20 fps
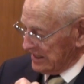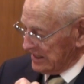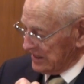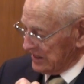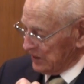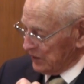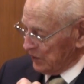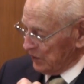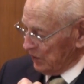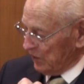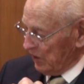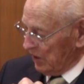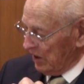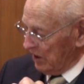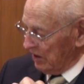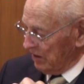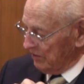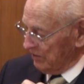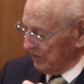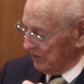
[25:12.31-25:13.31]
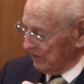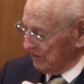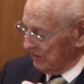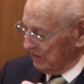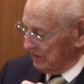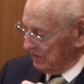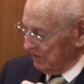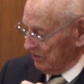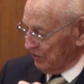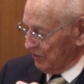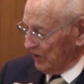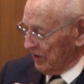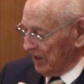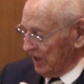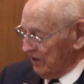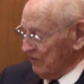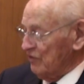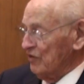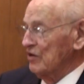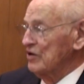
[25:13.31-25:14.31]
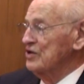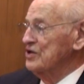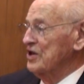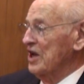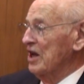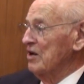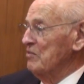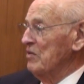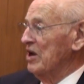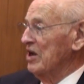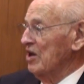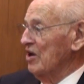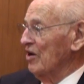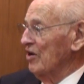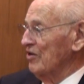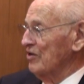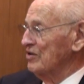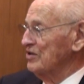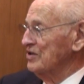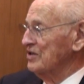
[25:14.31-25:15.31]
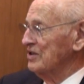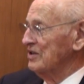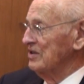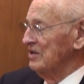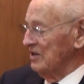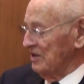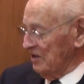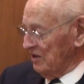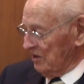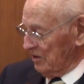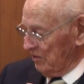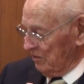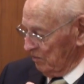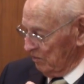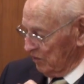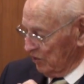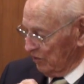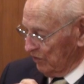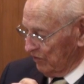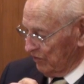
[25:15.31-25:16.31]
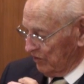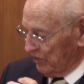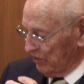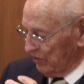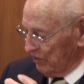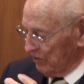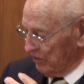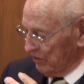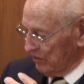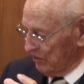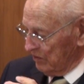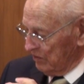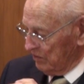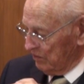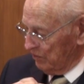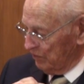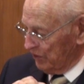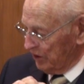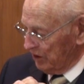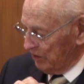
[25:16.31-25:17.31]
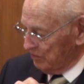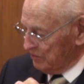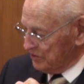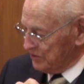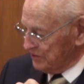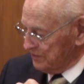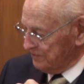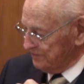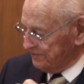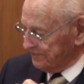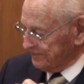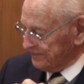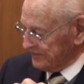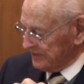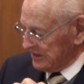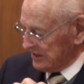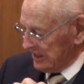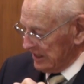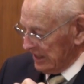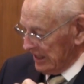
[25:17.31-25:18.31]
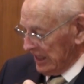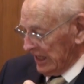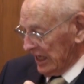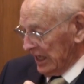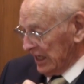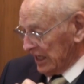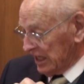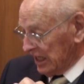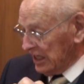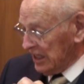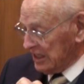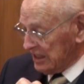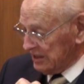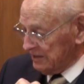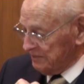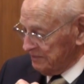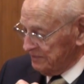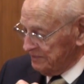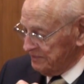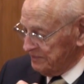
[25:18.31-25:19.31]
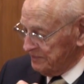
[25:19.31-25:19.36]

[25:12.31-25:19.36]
So all of the 391st and many others moved to Reims, and then